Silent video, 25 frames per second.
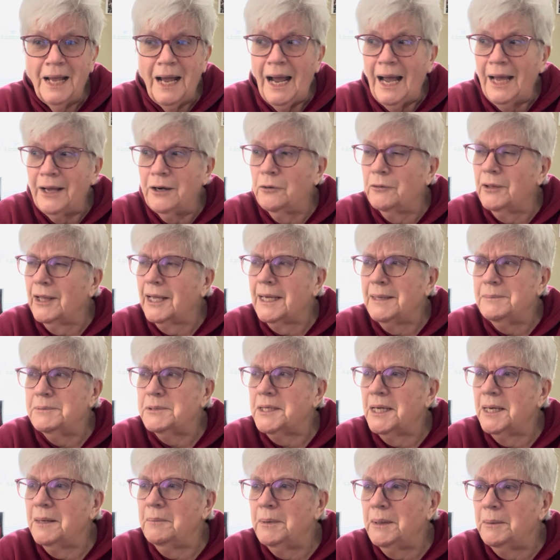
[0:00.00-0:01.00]
I know they keep
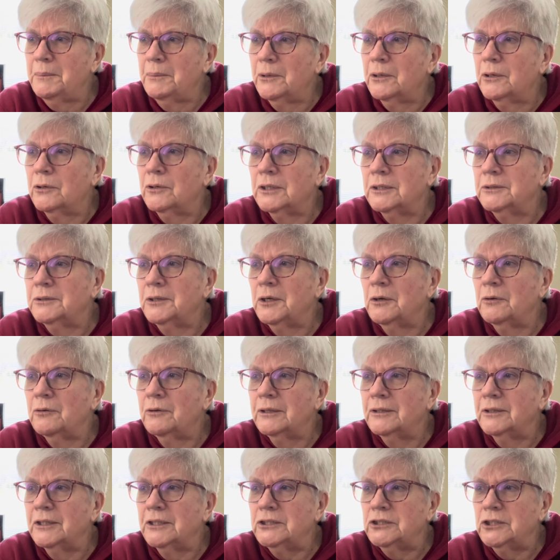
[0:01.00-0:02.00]
saying people are, the you know,
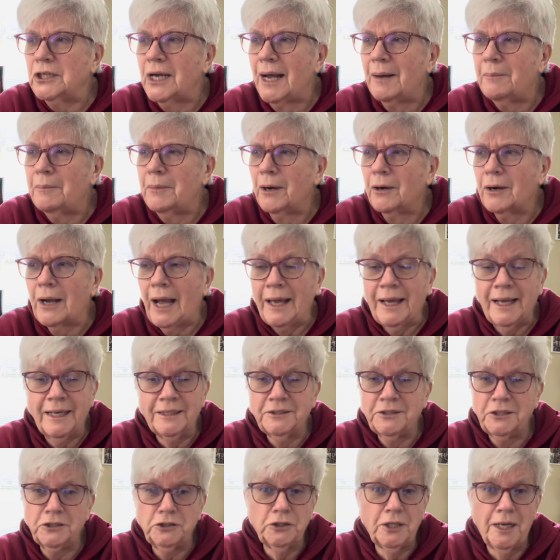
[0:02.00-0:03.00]
the, the job market, I
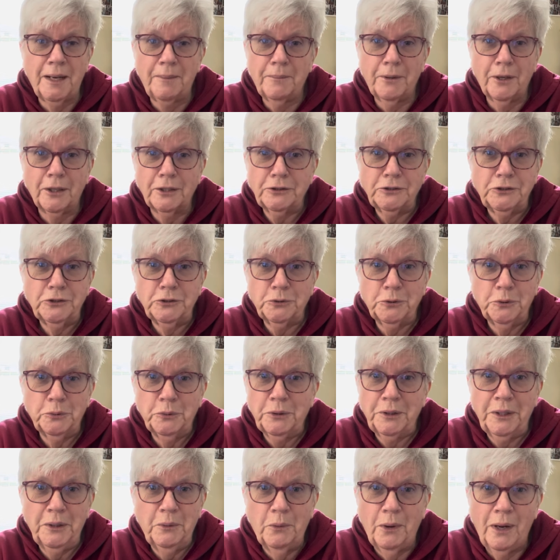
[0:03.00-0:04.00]
guess the job market's doing
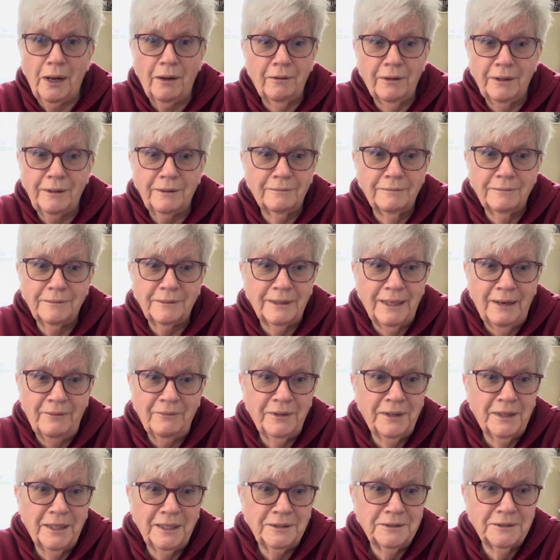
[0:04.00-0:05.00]
really well and
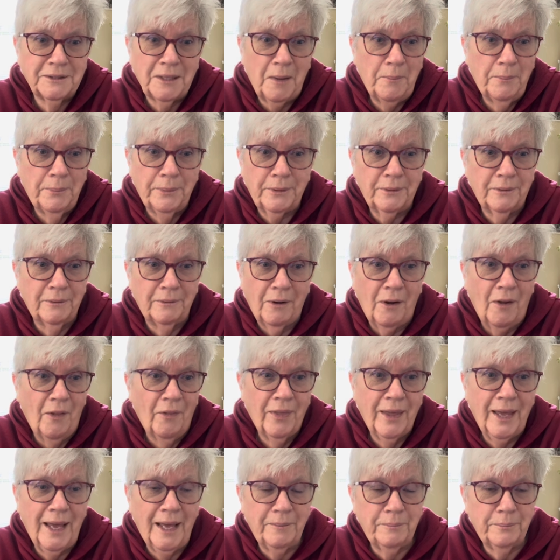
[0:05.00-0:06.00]
everything's up and all
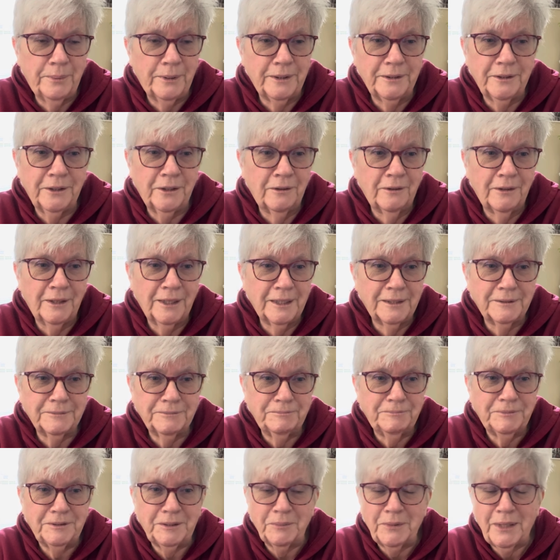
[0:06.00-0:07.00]
that. But, you know, like
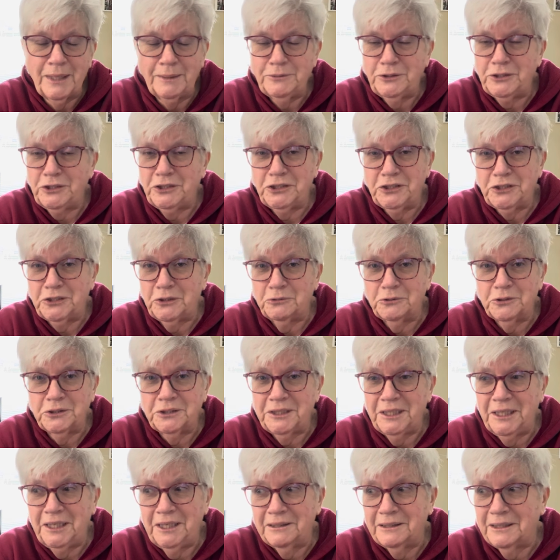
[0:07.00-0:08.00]
sometimes you just don't
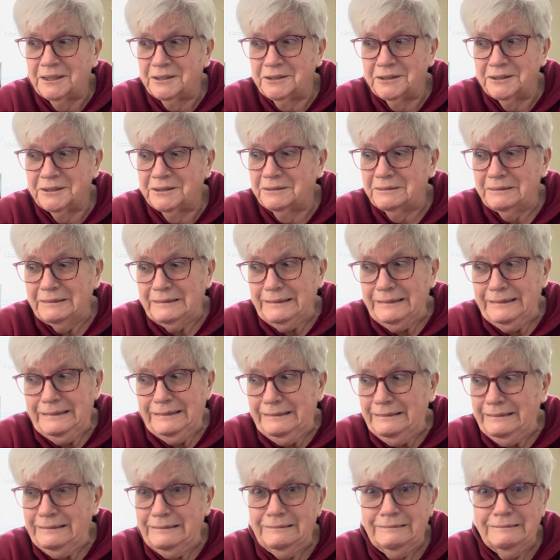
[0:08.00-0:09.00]
see it because I
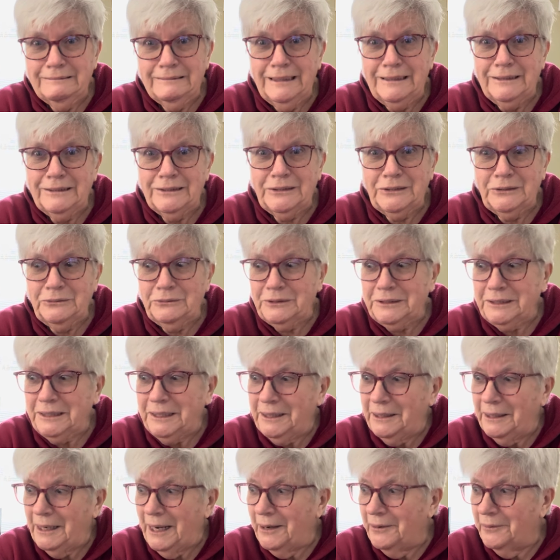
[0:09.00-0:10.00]
don't know. I just don't
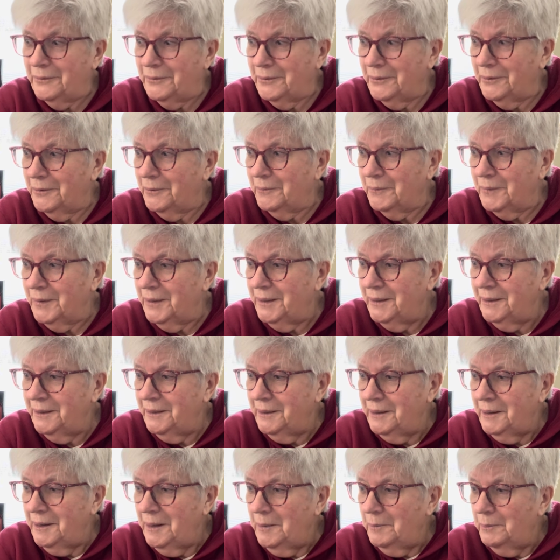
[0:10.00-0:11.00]
see it. I don't know.
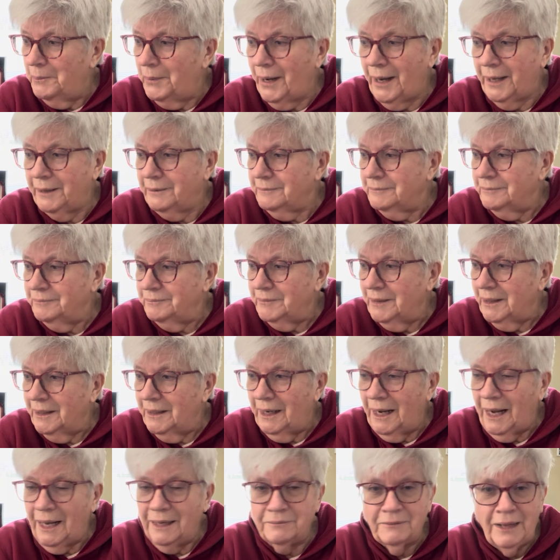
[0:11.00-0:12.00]
But
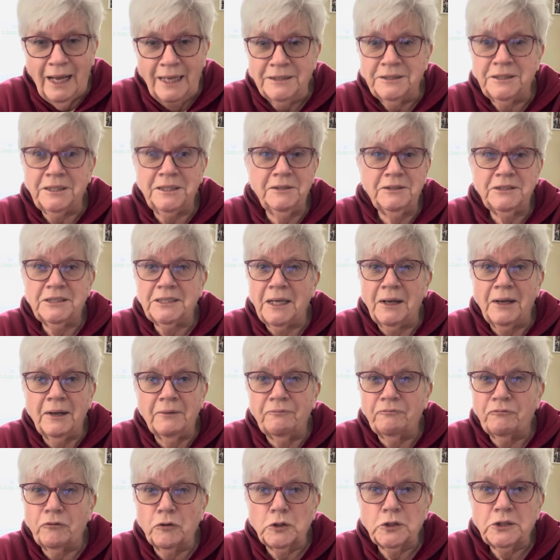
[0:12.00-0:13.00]
I see
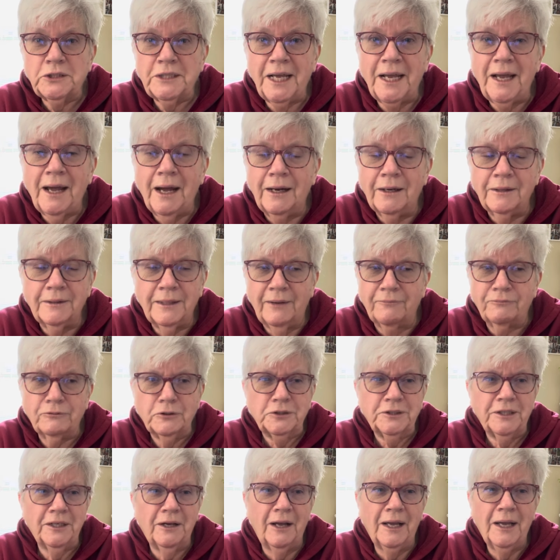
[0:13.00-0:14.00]
for sale, uh, not for
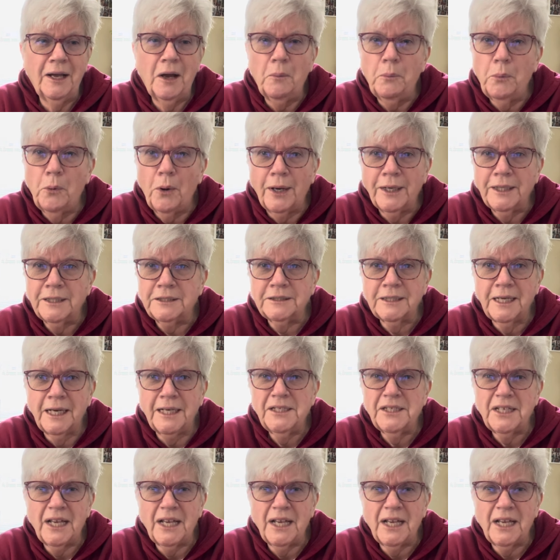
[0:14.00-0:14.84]
sale, help wanted signs